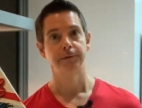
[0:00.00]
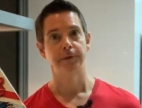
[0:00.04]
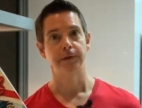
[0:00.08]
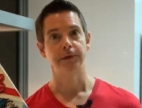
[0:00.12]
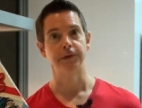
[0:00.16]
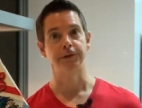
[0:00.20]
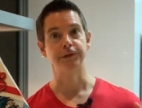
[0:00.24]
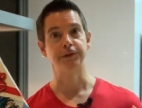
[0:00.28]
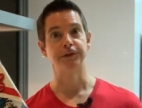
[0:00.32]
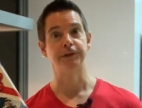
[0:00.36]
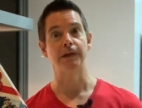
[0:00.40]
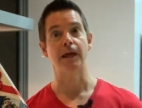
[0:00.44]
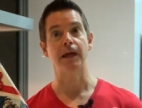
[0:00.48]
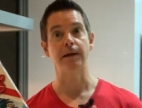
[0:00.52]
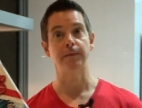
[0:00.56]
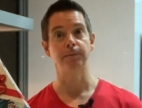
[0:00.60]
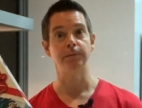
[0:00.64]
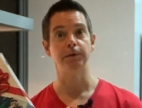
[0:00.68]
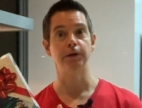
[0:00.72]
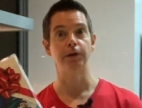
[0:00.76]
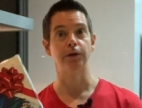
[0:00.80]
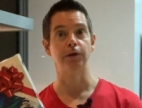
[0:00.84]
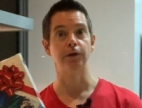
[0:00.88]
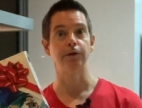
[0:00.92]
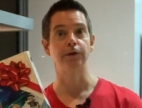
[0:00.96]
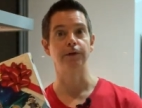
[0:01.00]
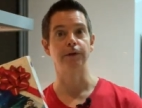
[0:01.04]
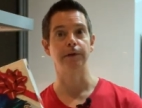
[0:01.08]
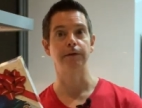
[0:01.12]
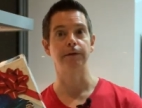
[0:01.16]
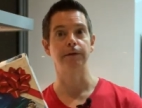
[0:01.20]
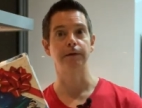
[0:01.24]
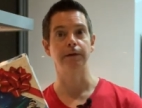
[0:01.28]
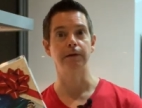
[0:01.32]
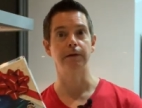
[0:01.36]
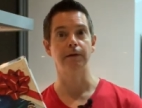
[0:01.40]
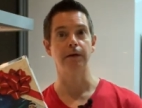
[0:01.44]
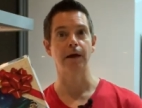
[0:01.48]
the same year
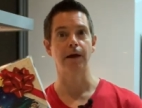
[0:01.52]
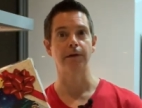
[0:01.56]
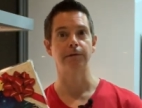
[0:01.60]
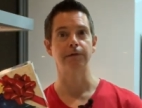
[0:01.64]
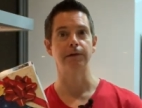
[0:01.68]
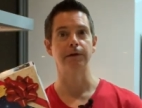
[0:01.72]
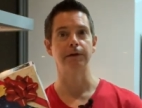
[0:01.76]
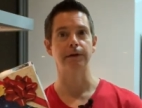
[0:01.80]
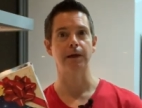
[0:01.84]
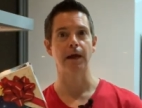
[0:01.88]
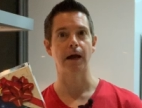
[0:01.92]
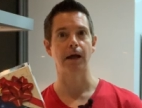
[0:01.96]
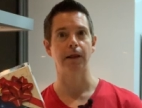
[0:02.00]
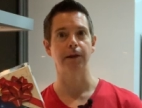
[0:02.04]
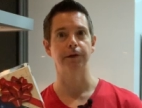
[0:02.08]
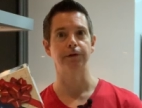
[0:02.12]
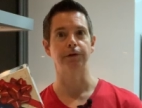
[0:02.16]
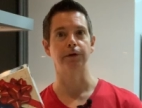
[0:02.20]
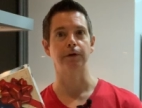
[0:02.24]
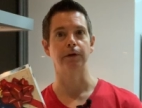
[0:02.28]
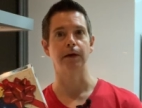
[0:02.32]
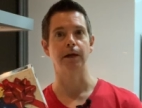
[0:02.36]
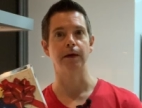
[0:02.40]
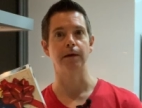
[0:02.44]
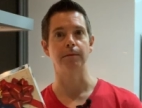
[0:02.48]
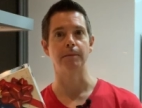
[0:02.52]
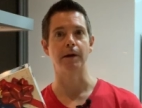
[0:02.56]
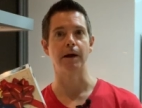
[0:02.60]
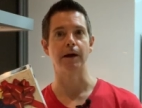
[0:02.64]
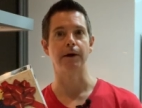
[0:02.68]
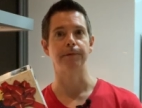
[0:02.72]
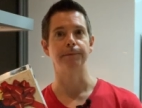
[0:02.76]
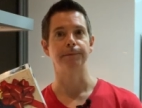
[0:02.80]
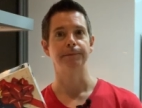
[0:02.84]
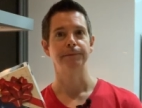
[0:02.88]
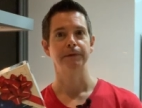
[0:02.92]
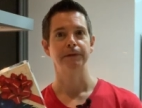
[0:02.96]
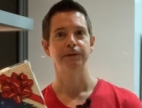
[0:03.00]
that the Advent calendar came
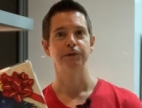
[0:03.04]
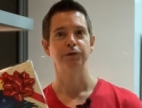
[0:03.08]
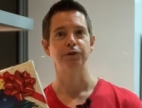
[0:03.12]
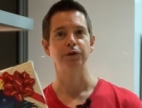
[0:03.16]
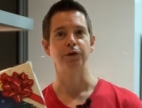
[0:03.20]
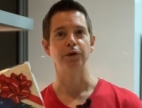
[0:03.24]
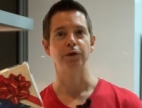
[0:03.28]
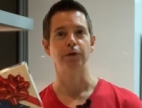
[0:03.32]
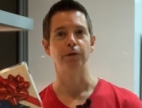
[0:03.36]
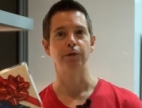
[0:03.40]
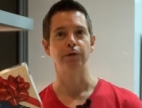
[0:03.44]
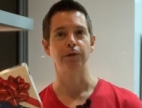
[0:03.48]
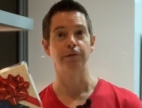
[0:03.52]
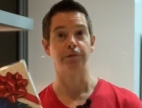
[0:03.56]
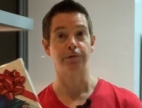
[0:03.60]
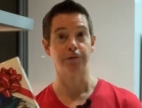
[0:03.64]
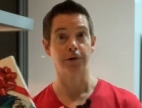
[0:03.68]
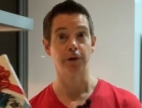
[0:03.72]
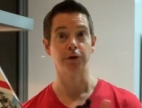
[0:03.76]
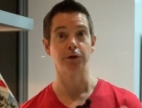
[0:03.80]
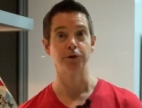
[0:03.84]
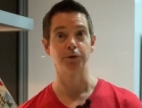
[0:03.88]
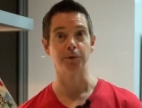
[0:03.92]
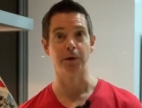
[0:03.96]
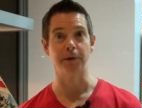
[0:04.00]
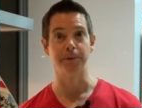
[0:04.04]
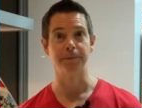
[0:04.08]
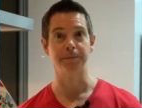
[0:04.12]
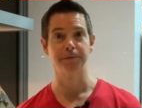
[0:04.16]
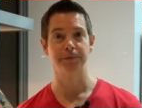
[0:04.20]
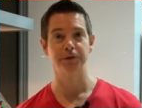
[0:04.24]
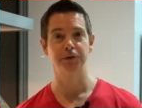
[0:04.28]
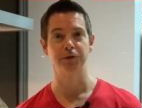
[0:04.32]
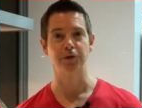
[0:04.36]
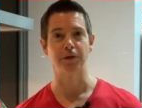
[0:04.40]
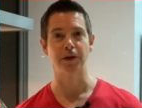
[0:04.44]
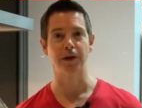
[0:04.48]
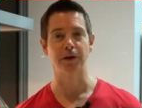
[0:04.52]
out. So the first one,
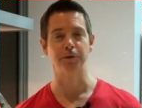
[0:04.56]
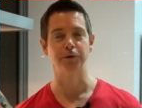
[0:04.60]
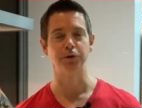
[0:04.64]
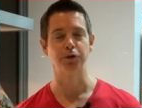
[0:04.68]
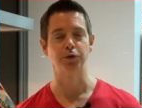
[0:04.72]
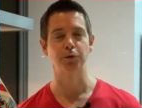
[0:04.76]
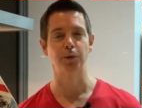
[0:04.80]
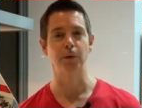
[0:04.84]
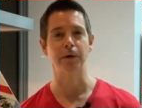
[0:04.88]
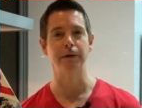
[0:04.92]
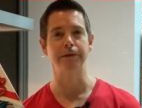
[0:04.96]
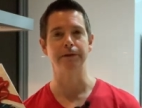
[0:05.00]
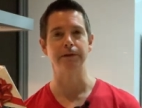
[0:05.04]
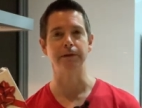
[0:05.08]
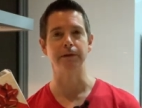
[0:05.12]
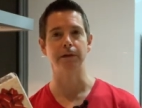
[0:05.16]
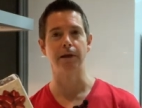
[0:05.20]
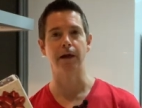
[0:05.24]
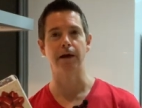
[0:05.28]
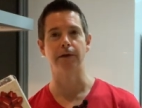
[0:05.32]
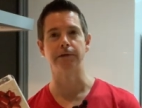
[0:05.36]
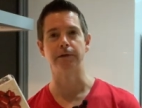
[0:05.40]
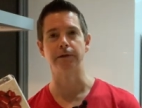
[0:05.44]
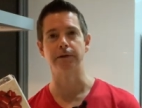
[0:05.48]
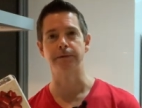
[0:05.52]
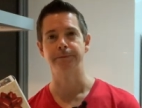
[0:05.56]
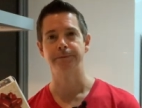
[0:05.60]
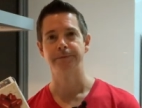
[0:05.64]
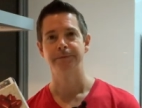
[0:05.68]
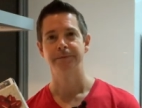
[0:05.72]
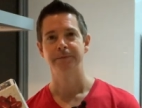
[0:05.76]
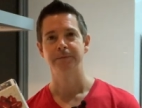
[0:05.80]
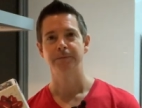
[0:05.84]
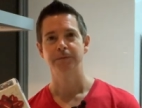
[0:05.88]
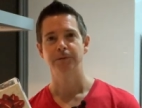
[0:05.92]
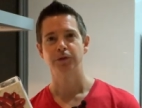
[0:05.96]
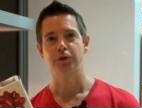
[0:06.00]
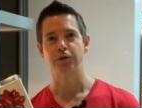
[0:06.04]
so that was 2011.
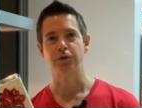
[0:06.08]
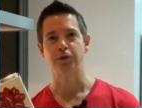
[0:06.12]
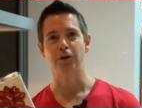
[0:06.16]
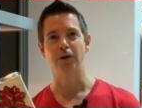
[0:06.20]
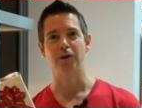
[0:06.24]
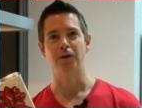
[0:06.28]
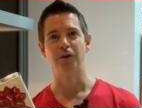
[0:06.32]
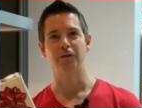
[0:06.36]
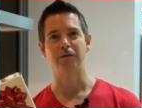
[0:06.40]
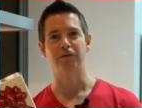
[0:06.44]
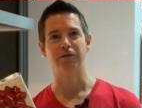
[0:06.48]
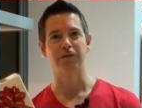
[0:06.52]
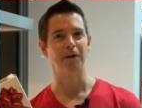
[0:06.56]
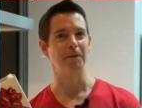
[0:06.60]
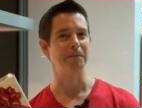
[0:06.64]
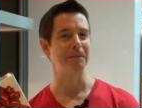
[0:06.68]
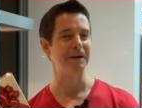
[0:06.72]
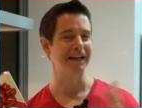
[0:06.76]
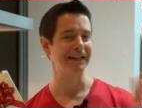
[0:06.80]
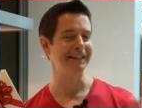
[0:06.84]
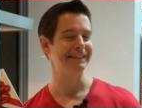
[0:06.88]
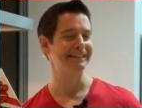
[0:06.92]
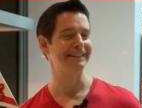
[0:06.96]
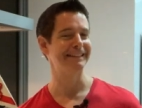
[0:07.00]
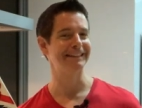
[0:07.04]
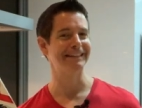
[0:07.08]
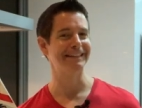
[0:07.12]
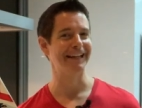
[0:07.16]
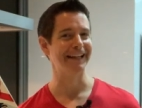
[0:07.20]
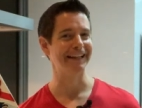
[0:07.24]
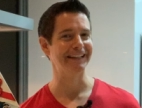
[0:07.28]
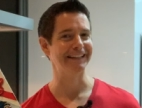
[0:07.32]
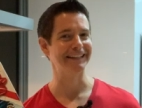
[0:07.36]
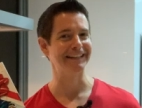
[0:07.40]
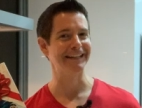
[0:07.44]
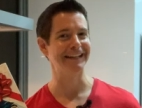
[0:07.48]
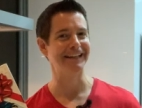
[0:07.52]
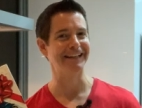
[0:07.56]
So from
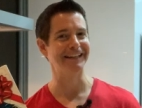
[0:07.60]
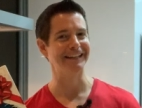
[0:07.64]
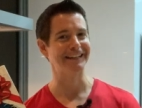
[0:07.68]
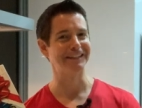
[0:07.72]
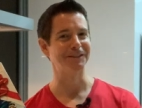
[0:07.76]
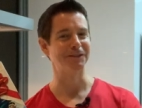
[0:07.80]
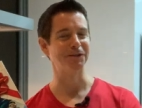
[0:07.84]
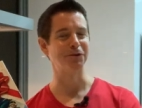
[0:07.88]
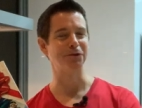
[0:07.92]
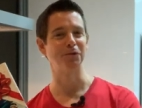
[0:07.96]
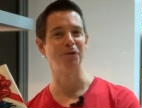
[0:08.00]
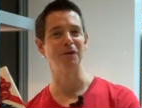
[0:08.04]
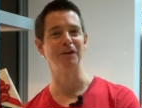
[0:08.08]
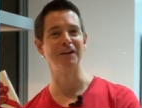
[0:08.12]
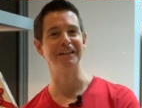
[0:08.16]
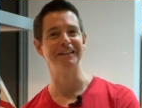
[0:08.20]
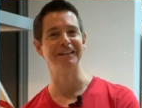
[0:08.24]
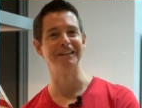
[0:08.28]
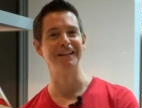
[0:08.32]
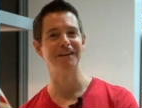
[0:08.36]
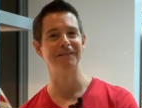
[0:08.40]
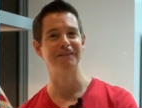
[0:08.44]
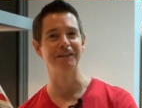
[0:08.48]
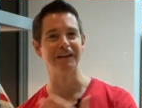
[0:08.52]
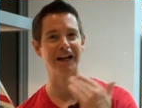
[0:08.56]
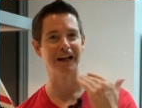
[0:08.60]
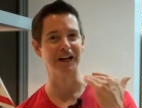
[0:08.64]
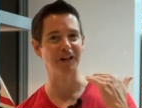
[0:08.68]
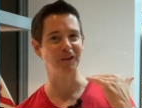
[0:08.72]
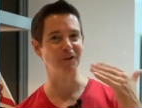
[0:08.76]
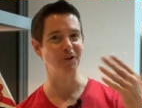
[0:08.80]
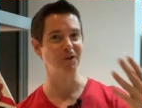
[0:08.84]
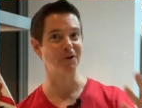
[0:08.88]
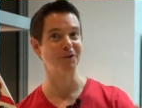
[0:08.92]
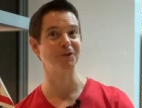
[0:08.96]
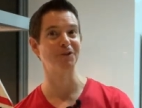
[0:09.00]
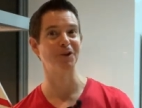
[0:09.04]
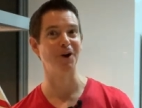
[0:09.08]
1999 to 2011, I
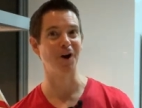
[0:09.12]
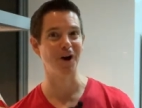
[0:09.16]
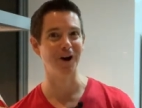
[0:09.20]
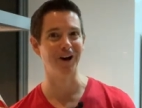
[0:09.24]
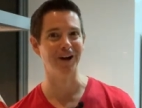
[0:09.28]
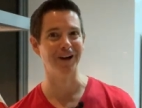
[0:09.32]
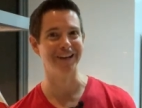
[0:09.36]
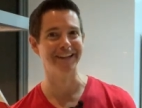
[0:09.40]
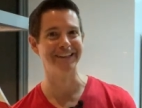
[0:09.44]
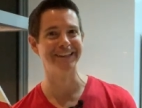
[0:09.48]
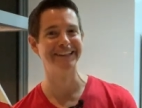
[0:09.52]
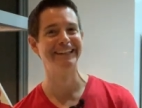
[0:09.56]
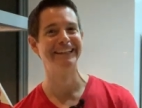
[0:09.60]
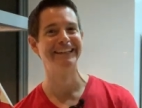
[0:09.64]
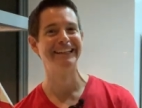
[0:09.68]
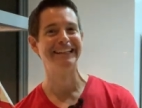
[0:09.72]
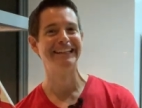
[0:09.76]
looked on